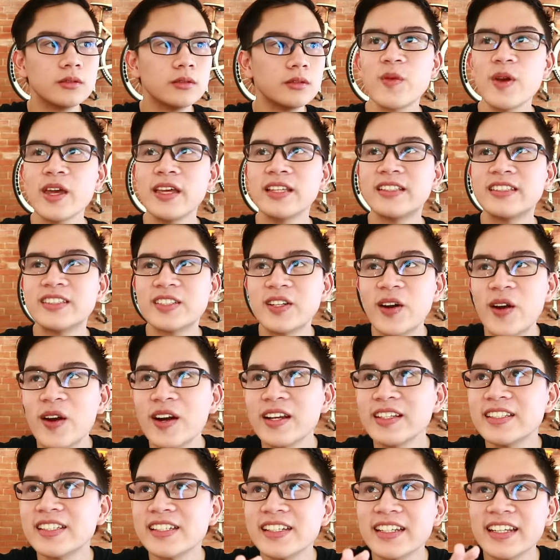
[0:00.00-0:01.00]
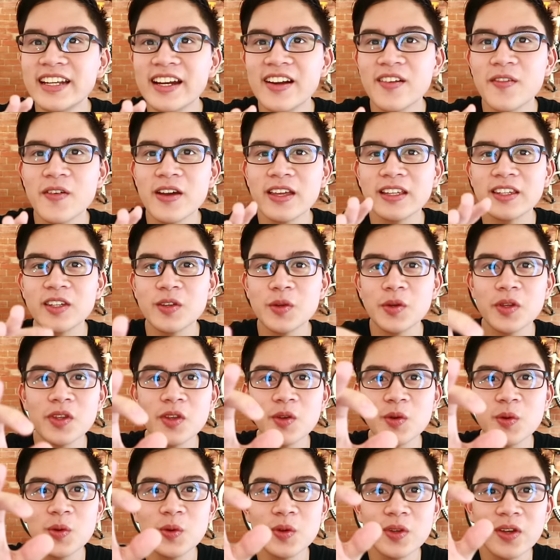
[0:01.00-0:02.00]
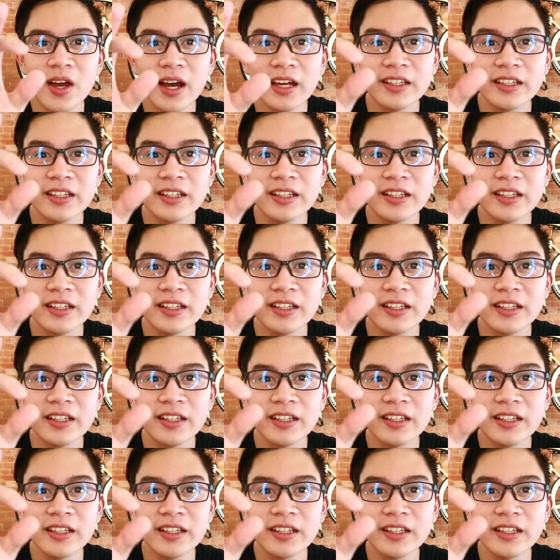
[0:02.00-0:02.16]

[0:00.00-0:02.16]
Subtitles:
Wait, sorry Janina, wait, you